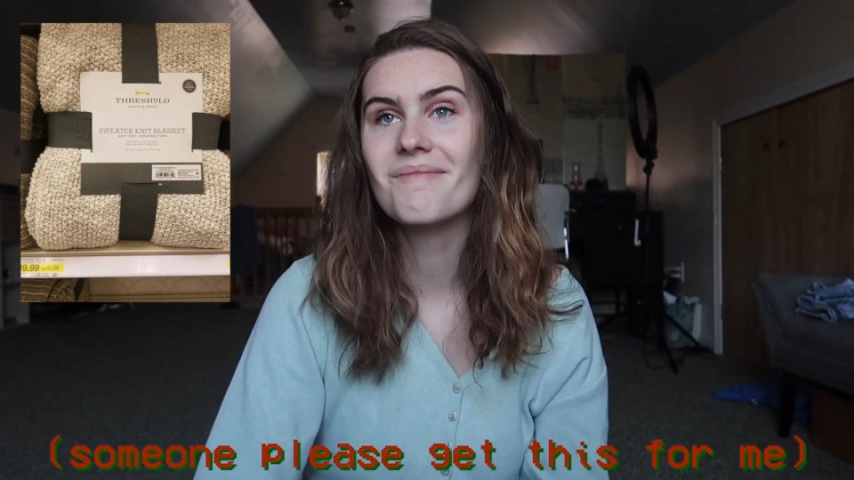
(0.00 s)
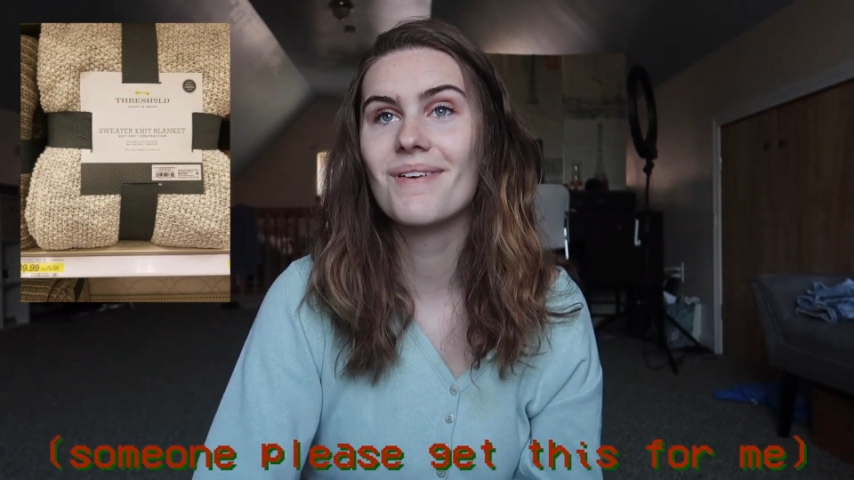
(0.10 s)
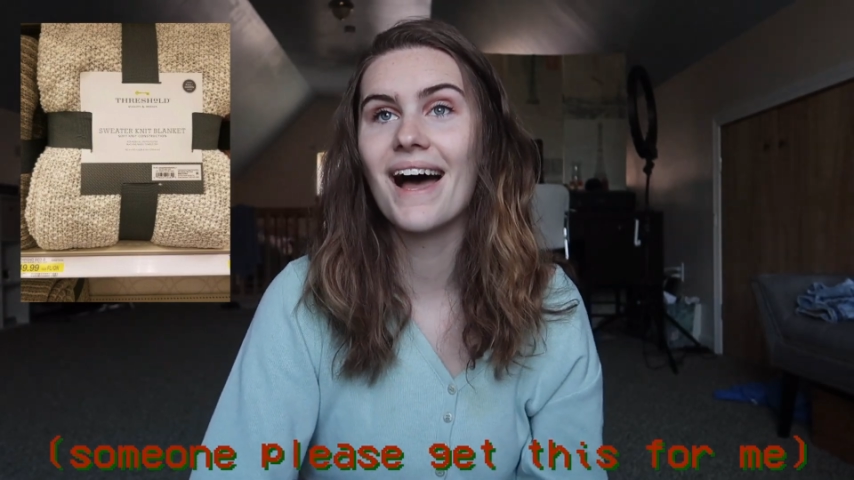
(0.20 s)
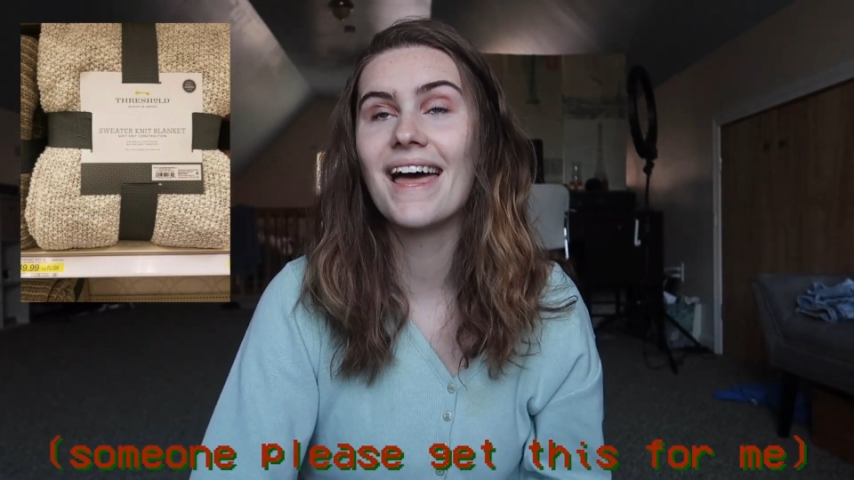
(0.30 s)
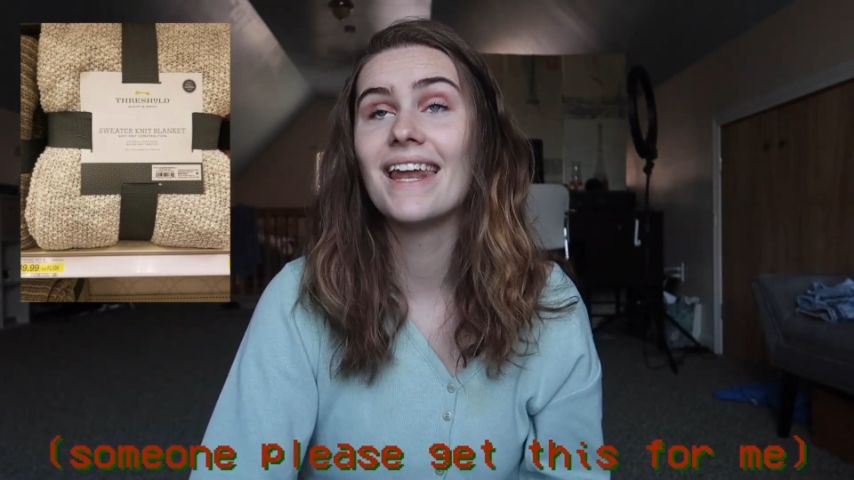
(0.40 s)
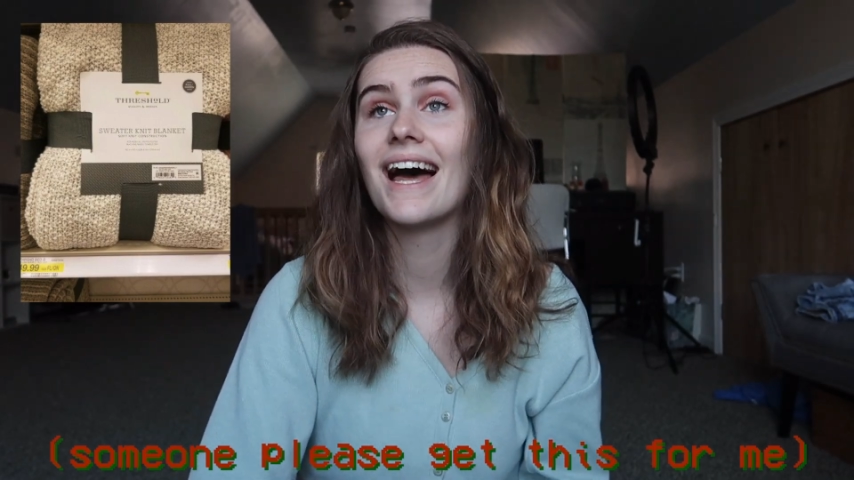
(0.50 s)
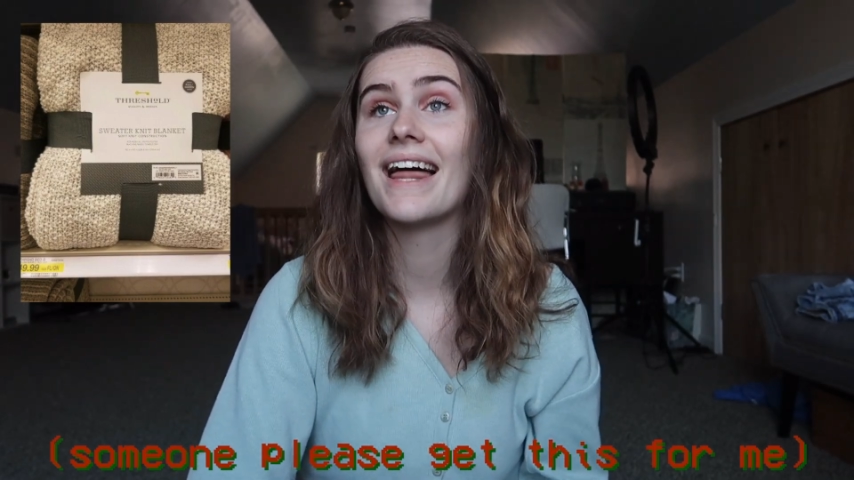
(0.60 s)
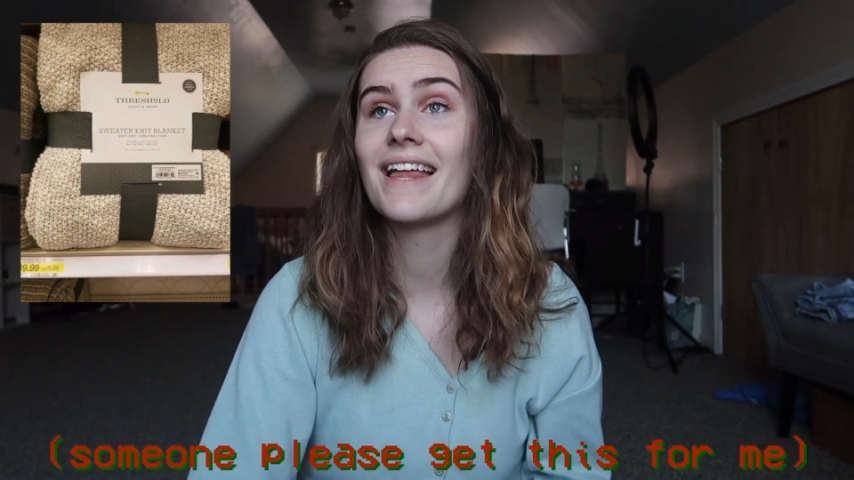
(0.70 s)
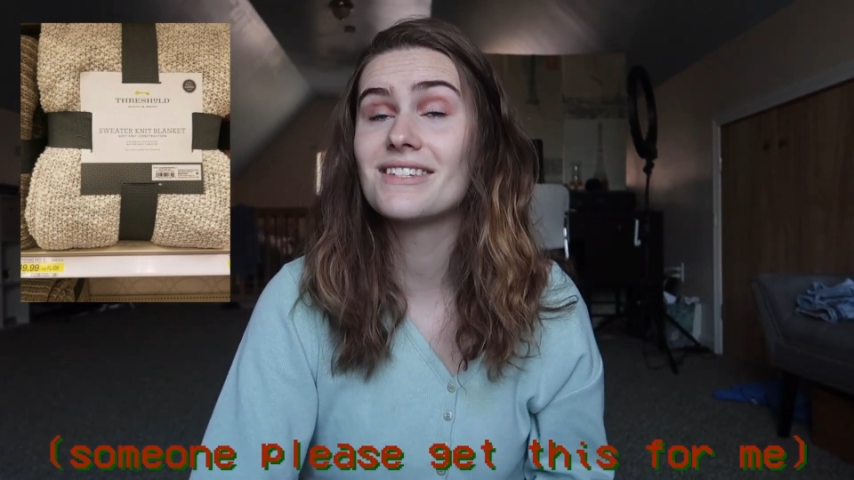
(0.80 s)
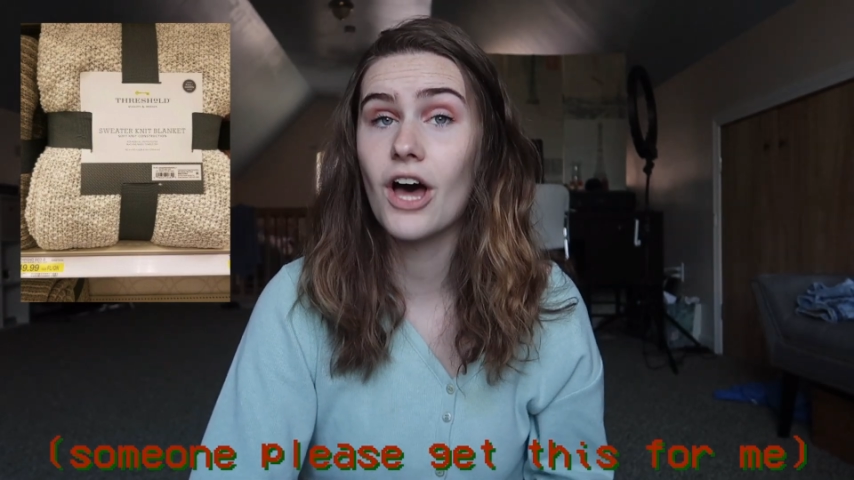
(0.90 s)
but
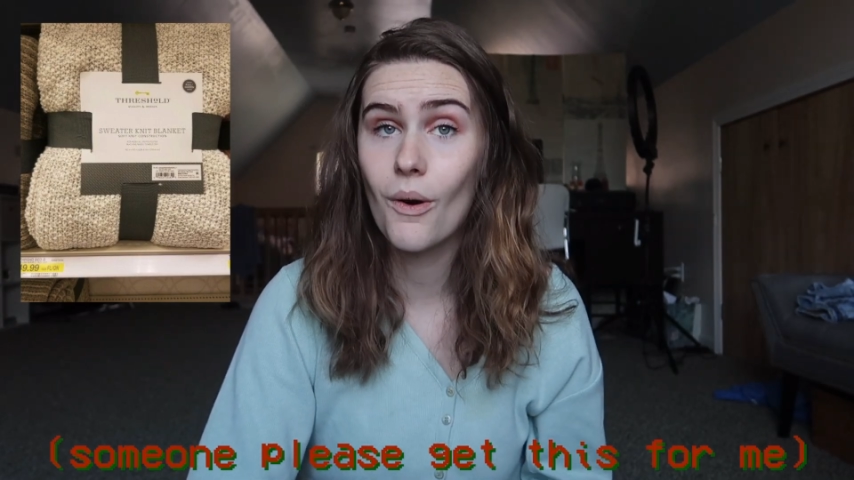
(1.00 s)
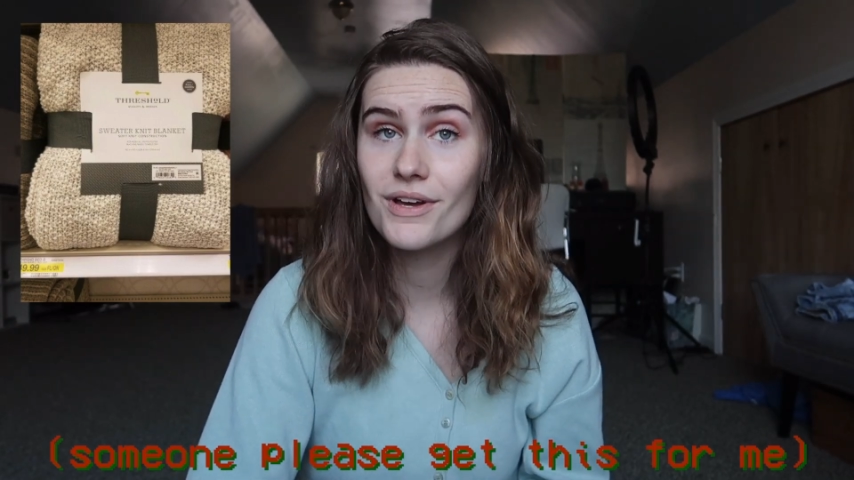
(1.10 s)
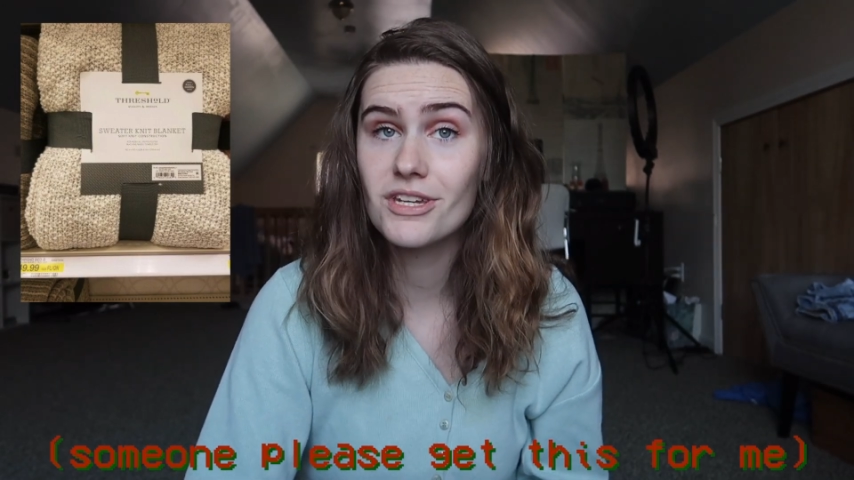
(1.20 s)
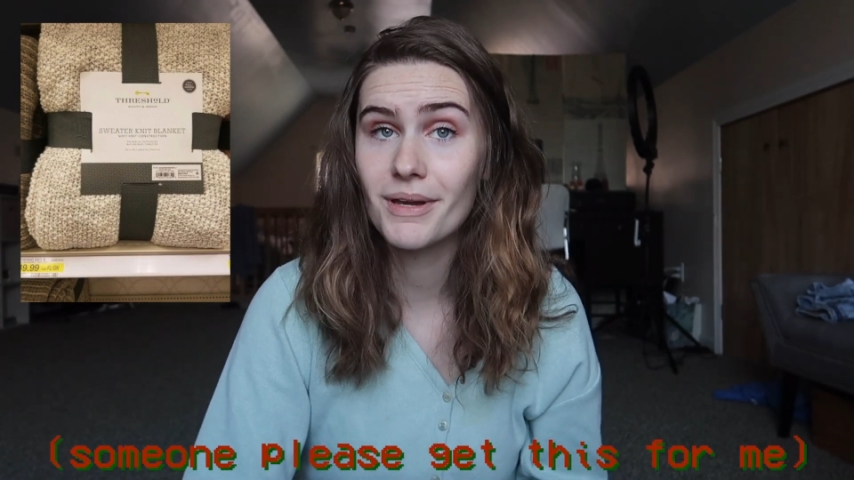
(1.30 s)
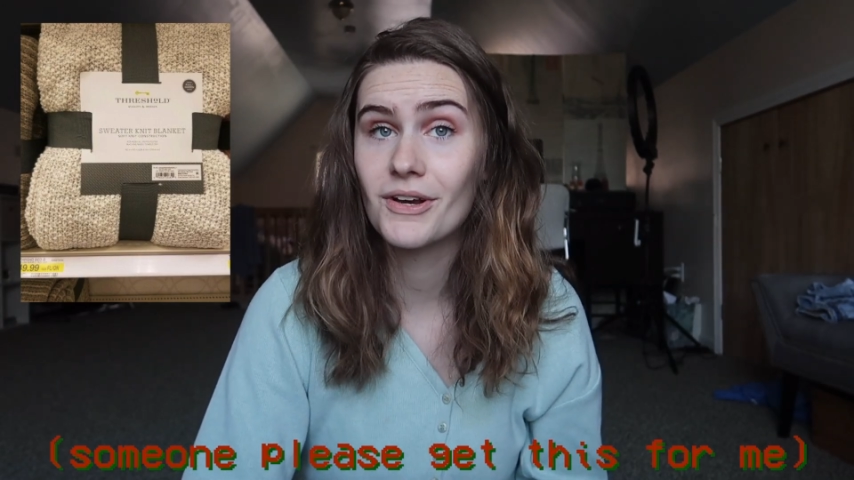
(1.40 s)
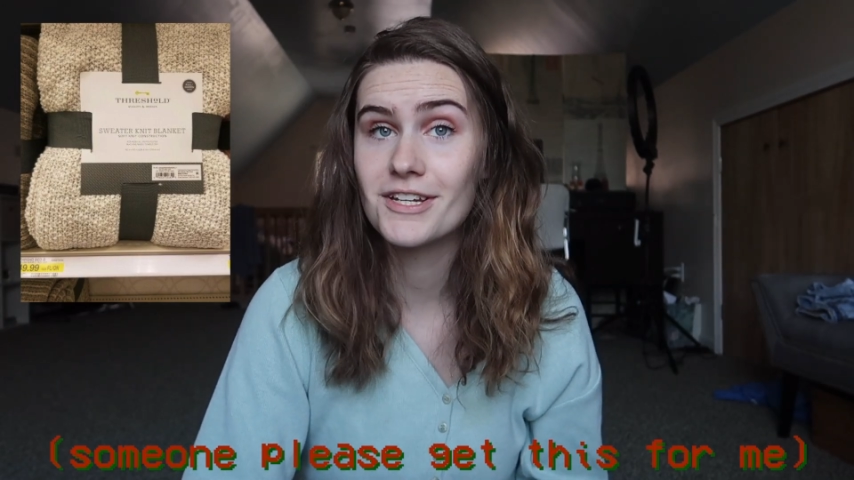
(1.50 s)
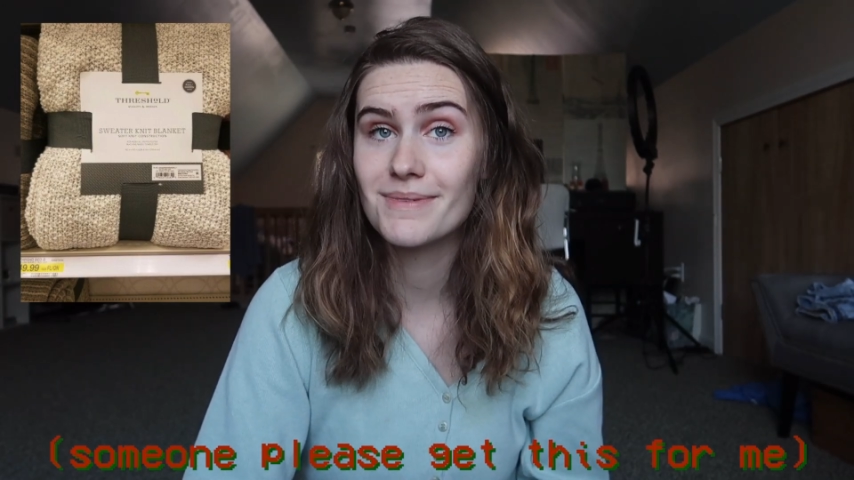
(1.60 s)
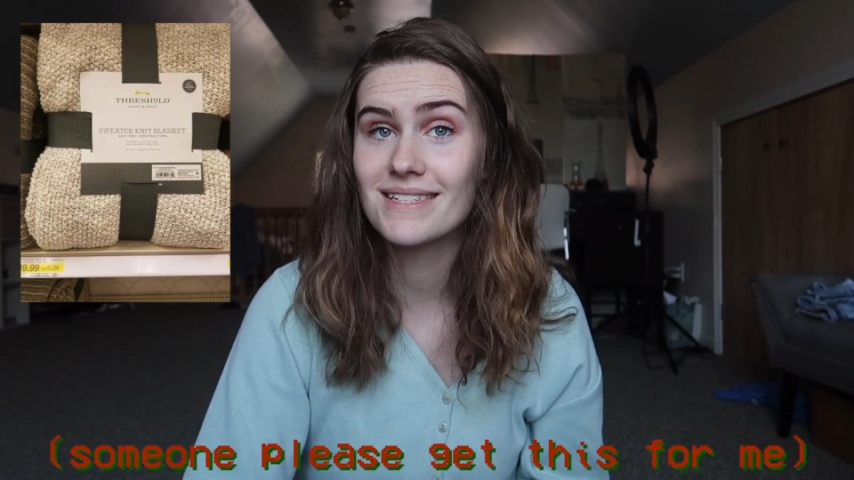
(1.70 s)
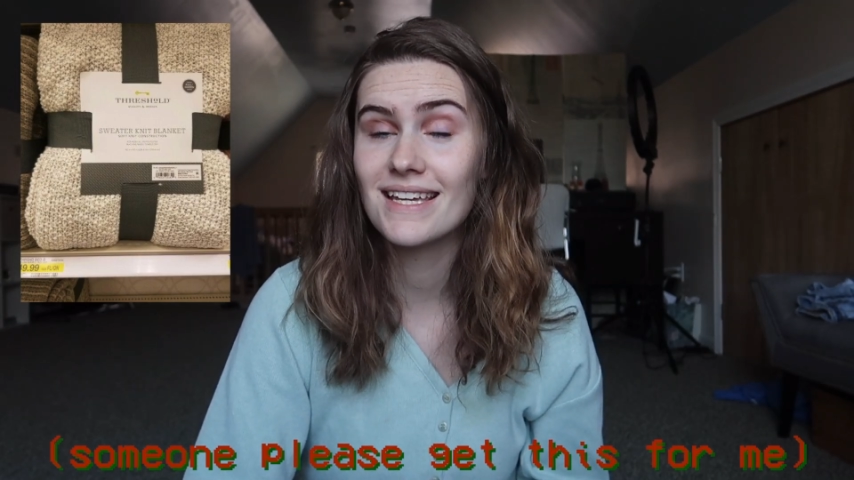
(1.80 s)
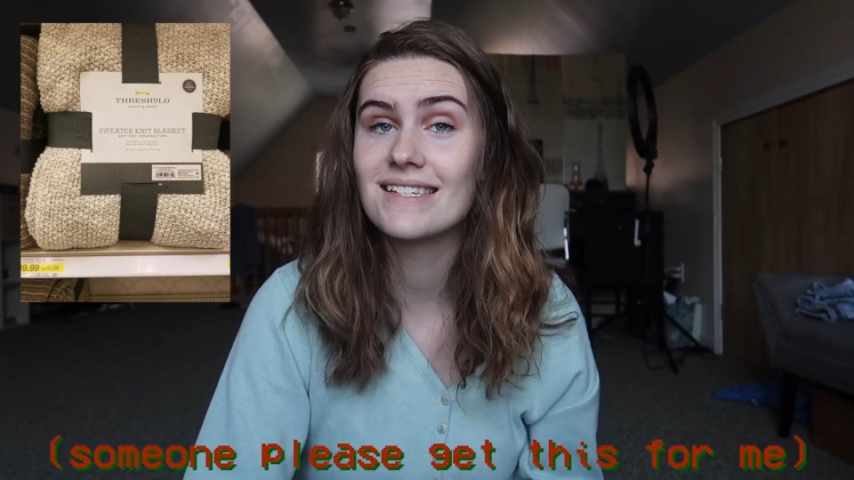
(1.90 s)
that's always on my
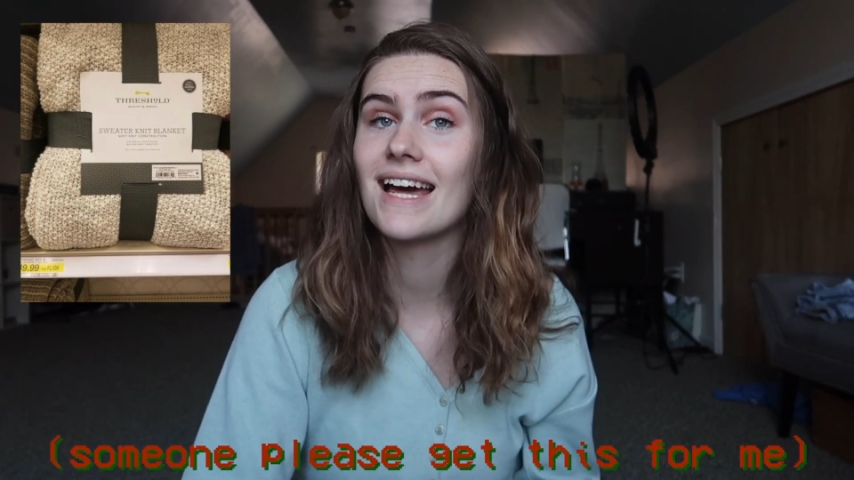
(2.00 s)
Christmas list.